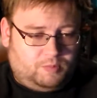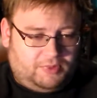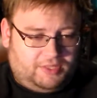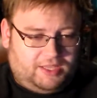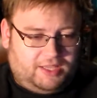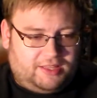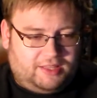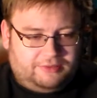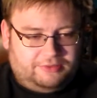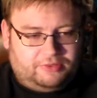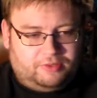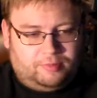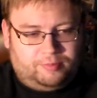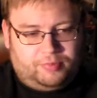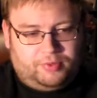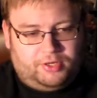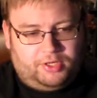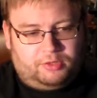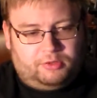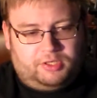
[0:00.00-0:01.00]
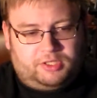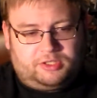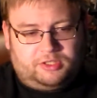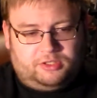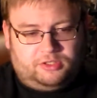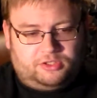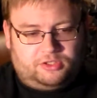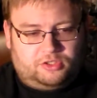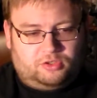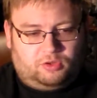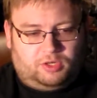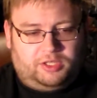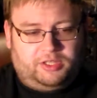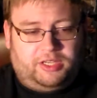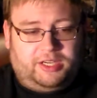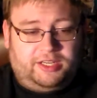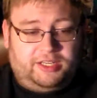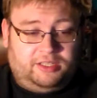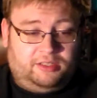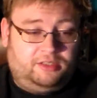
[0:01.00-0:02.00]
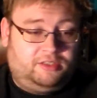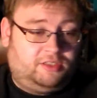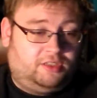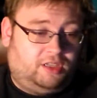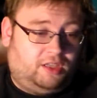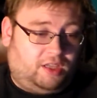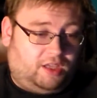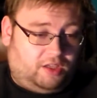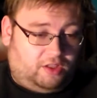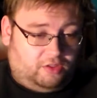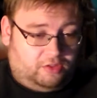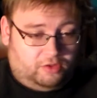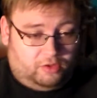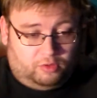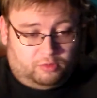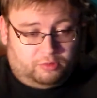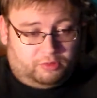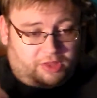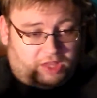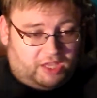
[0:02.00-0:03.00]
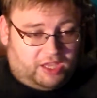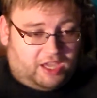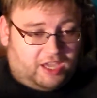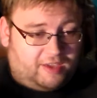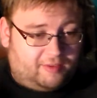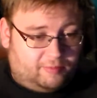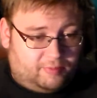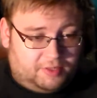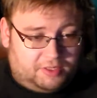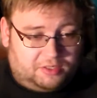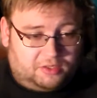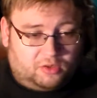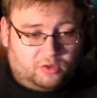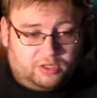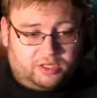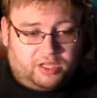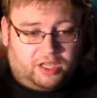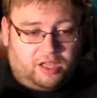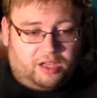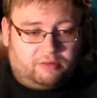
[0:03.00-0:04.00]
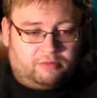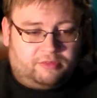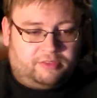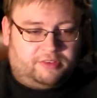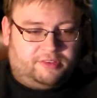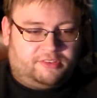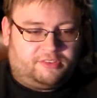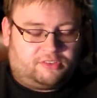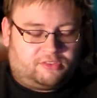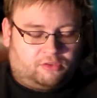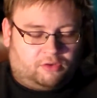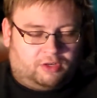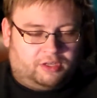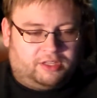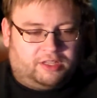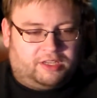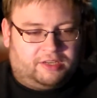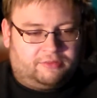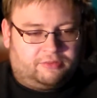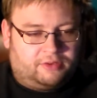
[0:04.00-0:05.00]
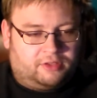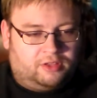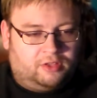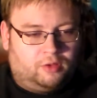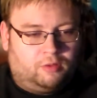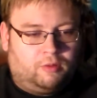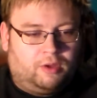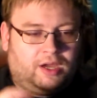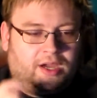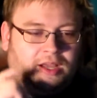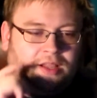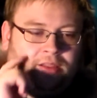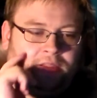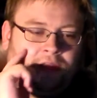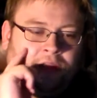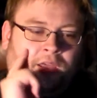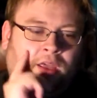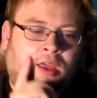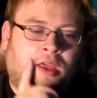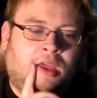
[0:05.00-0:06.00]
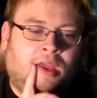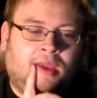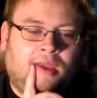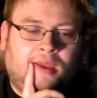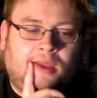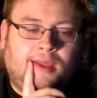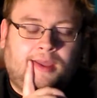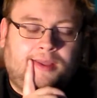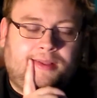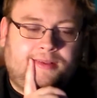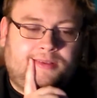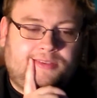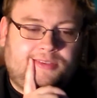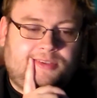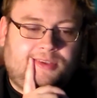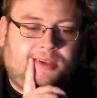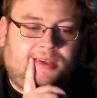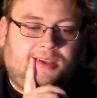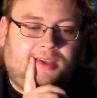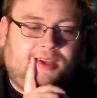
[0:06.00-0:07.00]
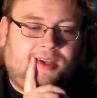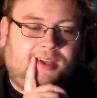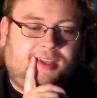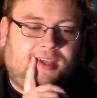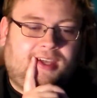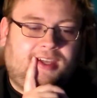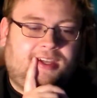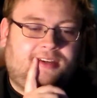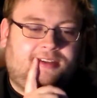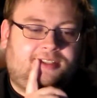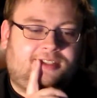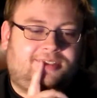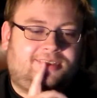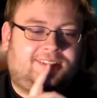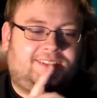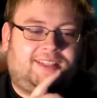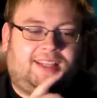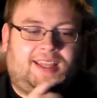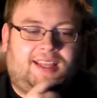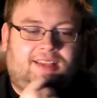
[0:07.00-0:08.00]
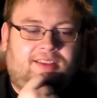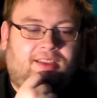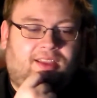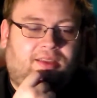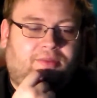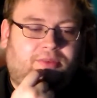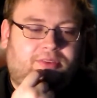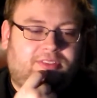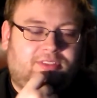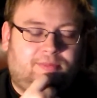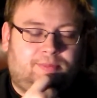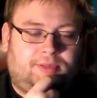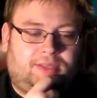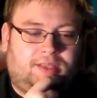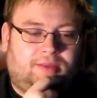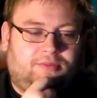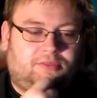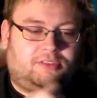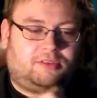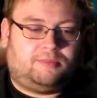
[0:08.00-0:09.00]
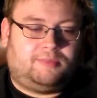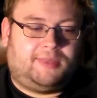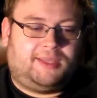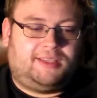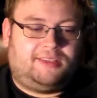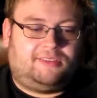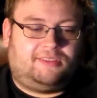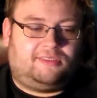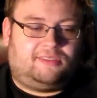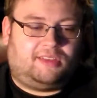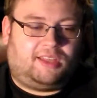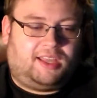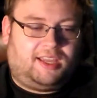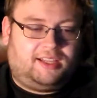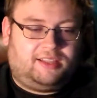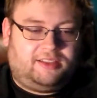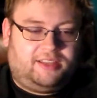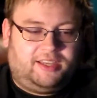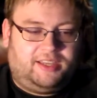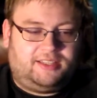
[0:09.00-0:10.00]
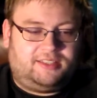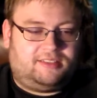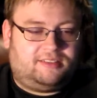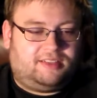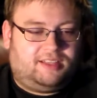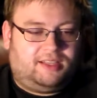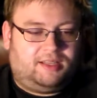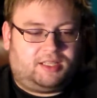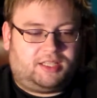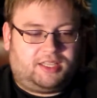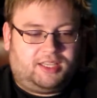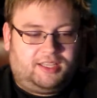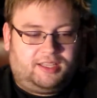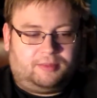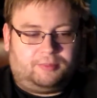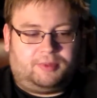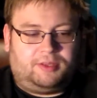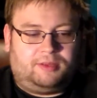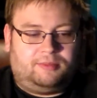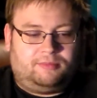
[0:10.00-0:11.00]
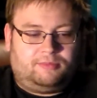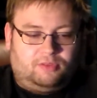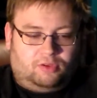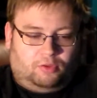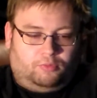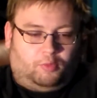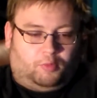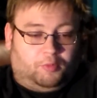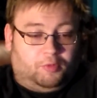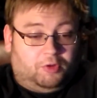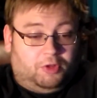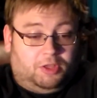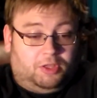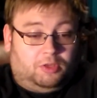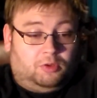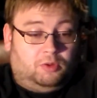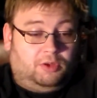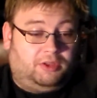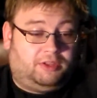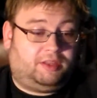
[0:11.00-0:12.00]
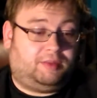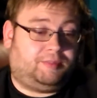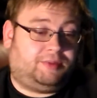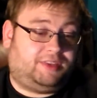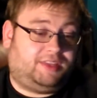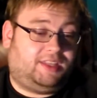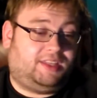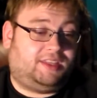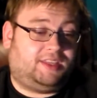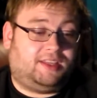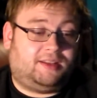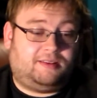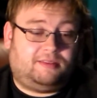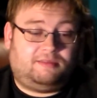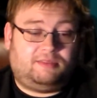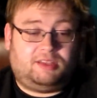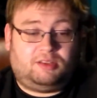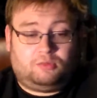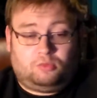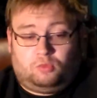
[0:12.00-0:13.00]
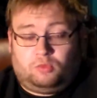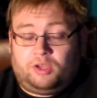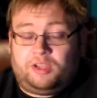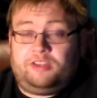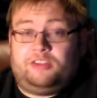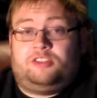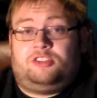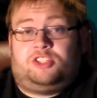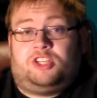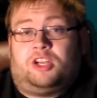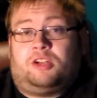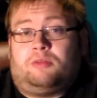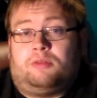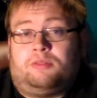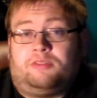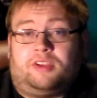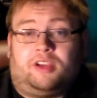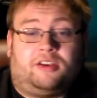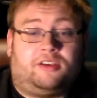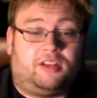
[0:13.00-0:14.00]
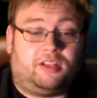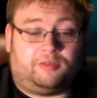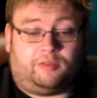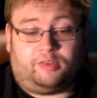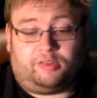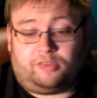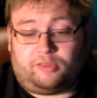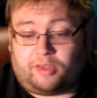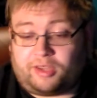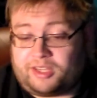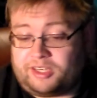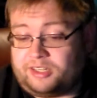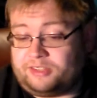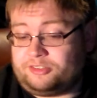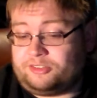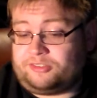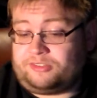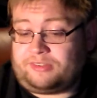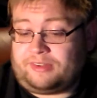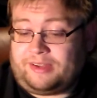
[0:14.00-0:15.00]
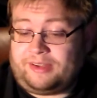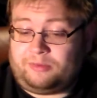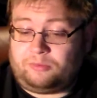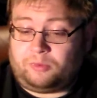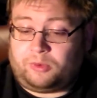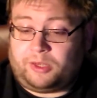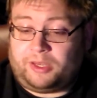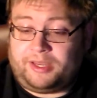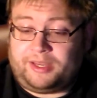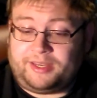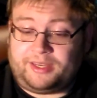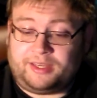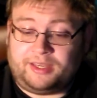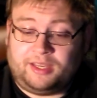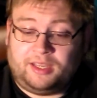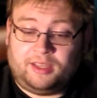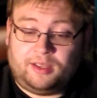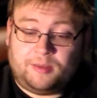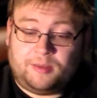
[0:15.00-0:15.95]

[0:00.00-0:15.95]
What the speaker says: But yeah, that was a pretty quick little storyline, and although they have been going on with this storyline for a little while, it's kind of interesting that once it becomes the main highlight, that it kind of becomes over really quickly, but then again, it was shared with Daredevil, so I can understand why